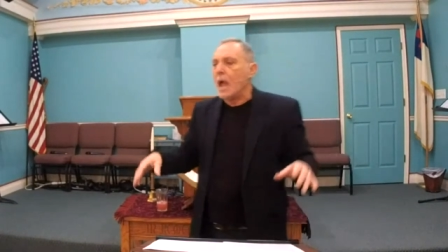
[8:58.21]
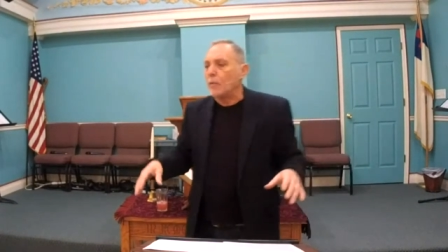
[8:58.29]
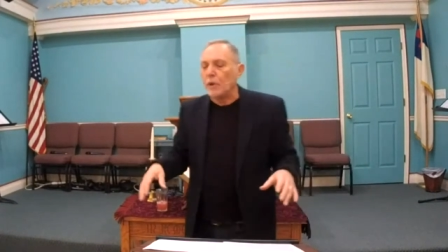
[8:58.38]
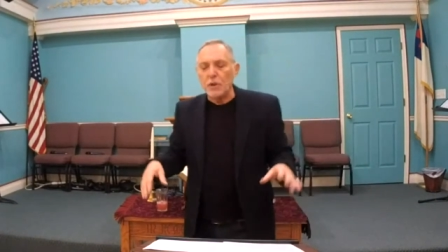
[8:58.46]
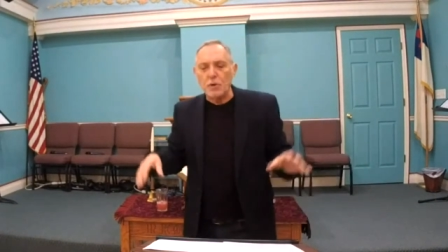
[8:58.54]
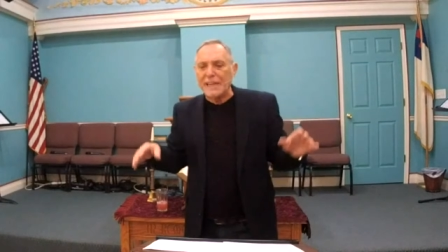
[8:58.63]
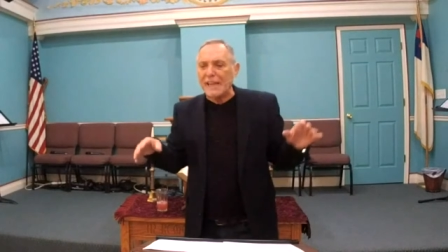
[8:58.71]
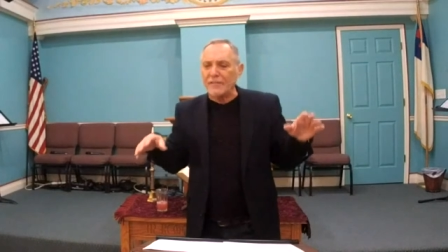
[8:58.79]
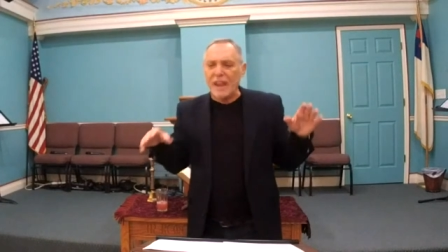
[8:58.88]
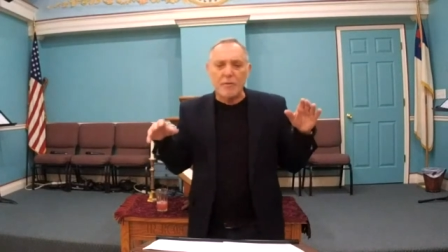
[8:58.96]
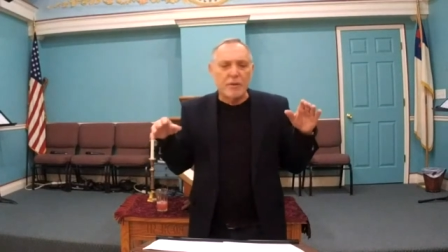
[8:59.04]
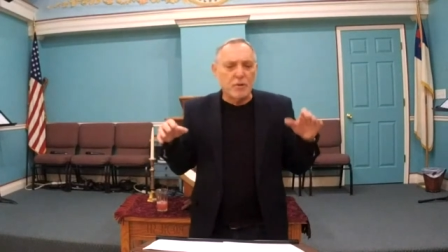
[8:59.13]
when you get
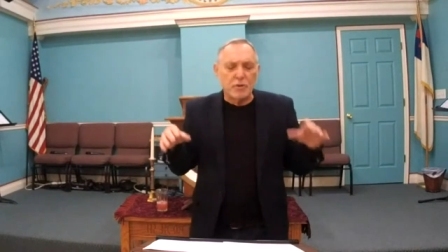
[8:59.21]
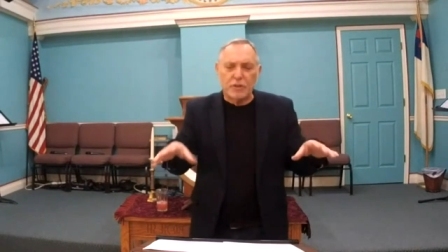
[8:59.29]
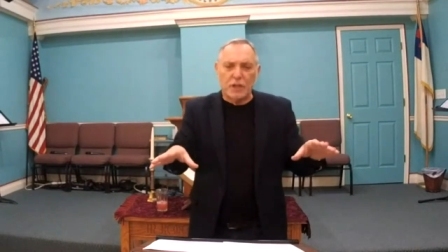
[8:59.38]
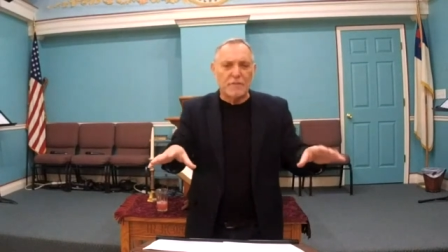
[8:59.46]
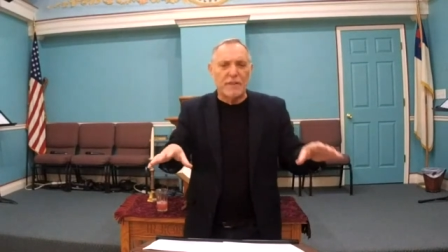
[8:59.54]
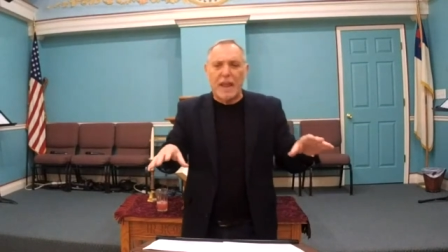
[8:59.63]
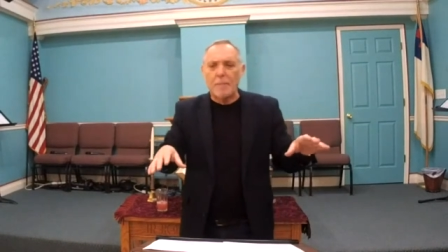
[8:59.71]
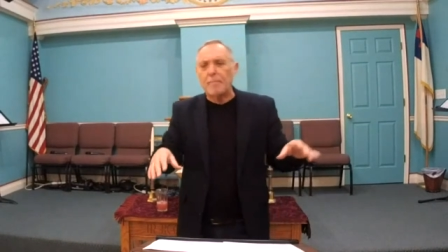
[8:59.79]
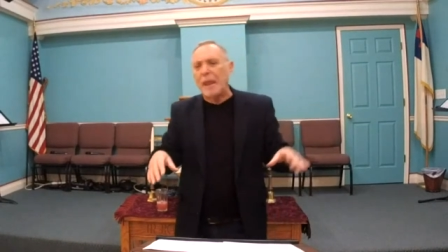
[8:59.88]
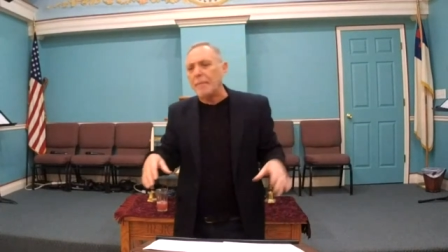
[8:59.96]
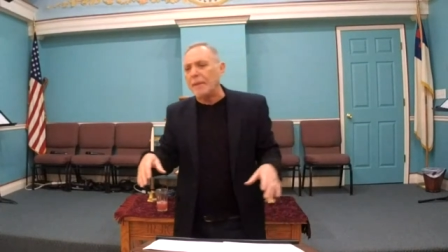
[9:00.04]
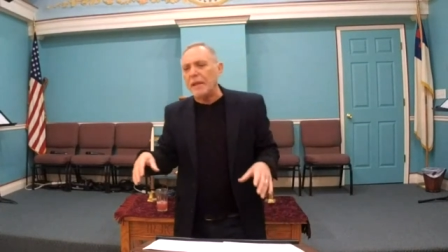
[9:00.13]
there and you deliver that
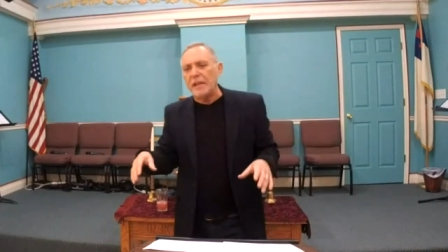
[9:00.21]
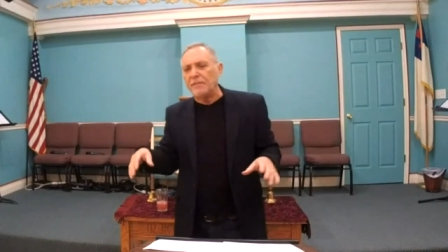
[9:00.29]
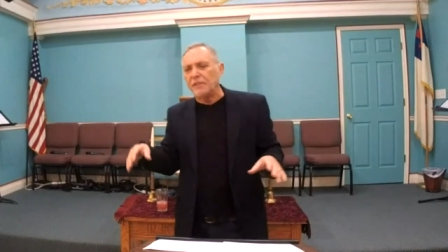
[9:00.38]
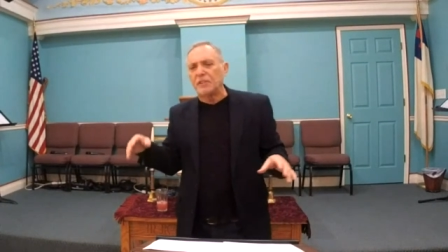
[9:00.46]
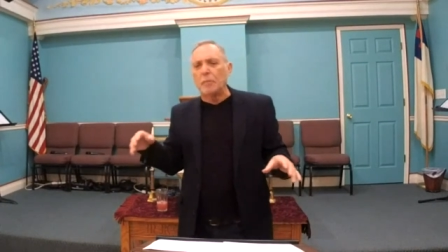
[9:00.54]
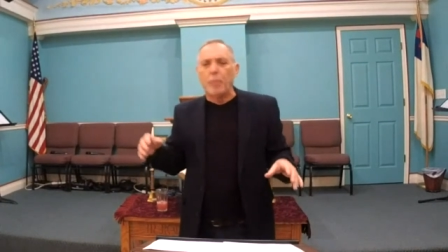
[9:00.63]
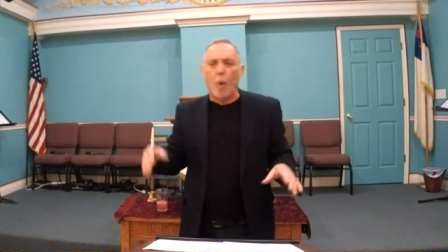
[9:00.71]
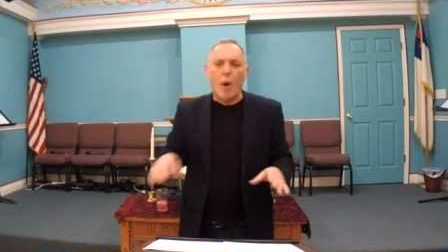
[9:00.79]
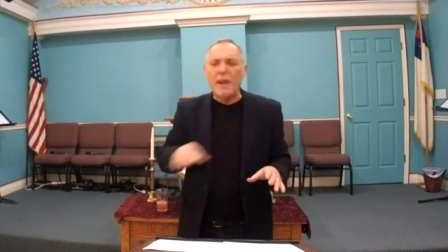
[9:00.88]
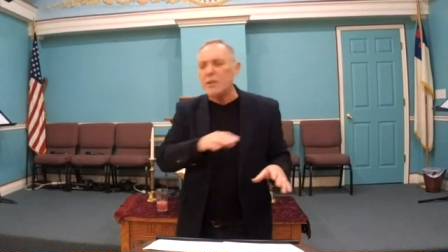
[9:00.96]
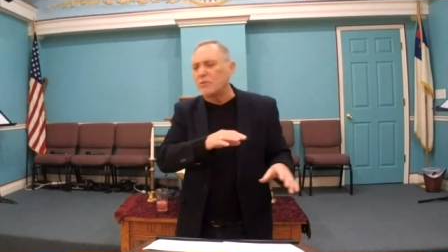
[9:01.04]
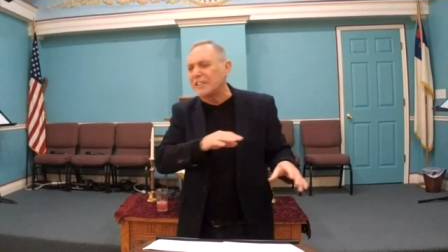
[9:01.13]
baby, if it's a
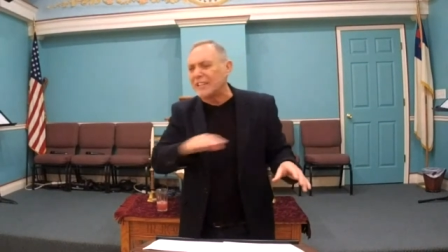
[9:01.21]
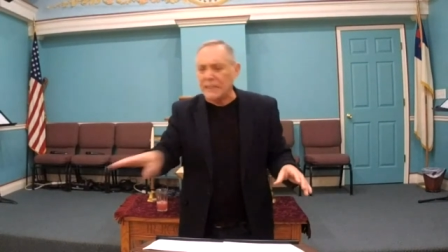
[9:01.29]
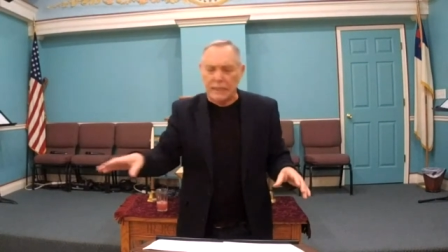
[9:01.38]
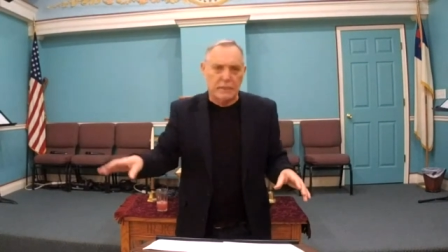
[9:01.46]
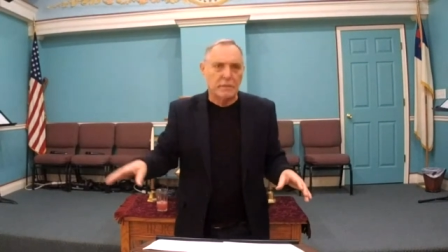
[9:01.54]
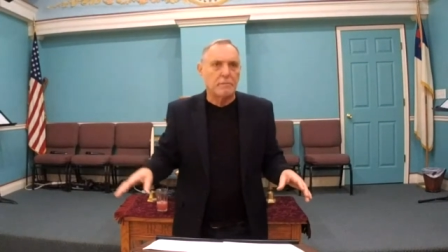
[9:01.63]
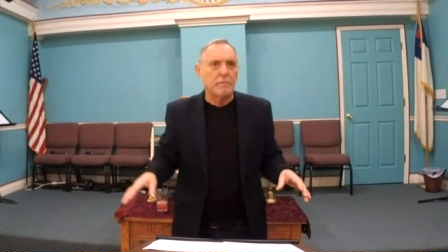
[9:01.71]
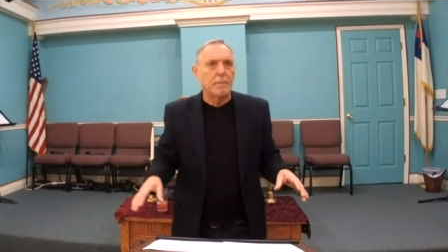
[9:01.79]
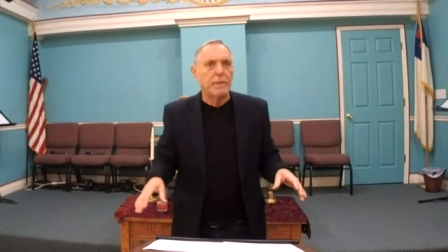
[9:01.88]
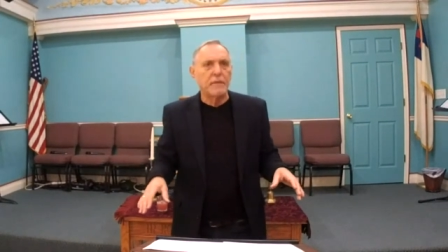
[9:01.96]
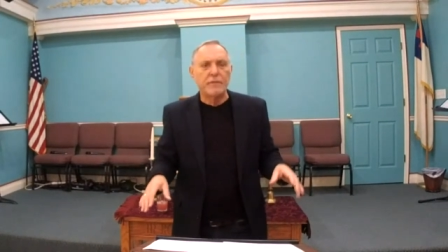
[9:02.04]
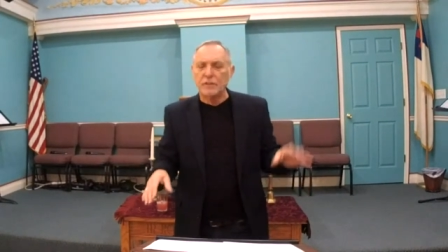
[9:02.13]
boy, you kill it.
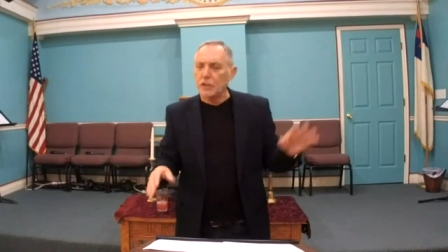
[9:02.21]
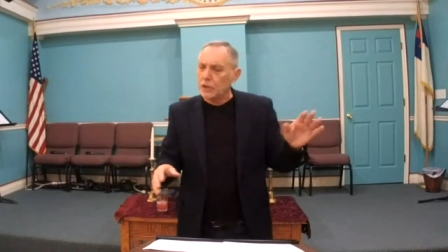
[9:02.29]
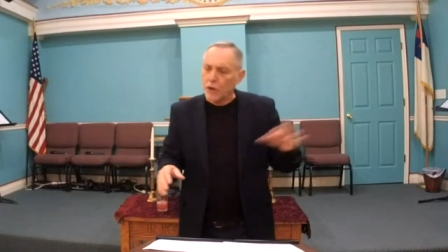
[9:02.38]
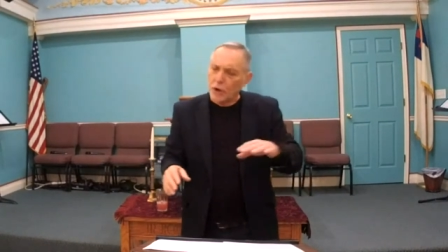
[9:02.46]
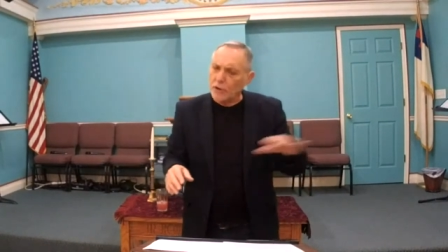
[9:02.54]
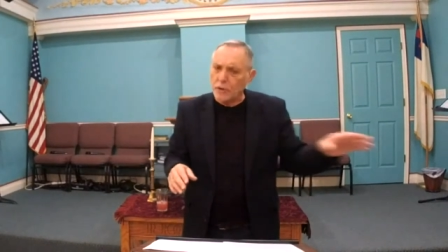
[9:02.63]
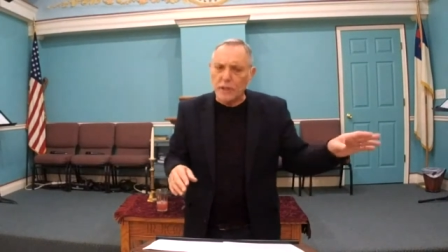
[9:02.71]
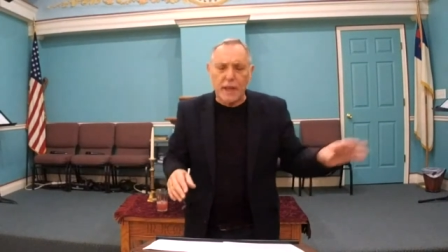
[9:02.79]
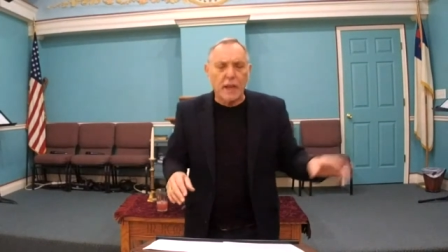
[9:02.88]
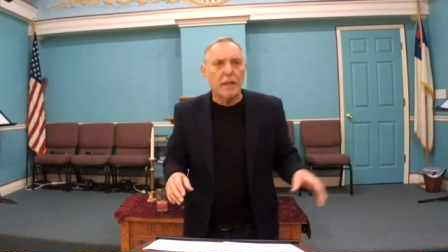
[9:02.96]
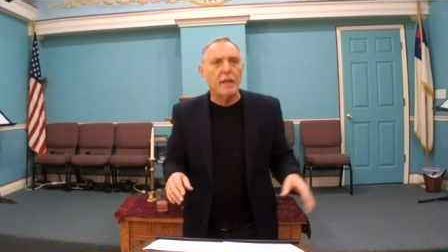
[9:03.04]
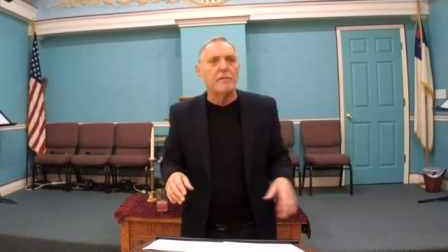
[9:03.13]
If it's a girl, you let
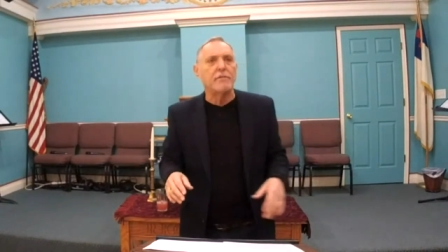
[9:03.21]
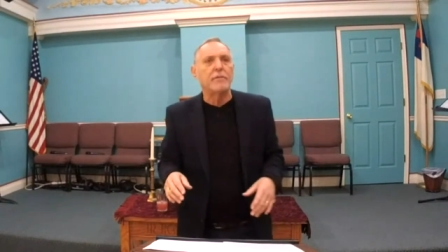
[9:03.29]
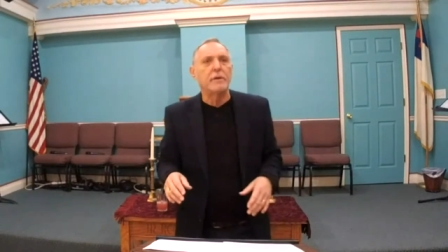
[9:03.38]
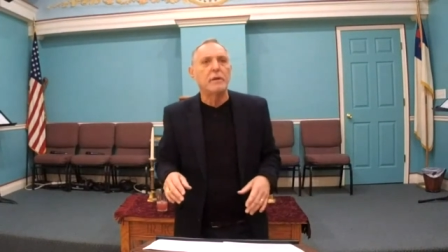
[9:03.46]
it live.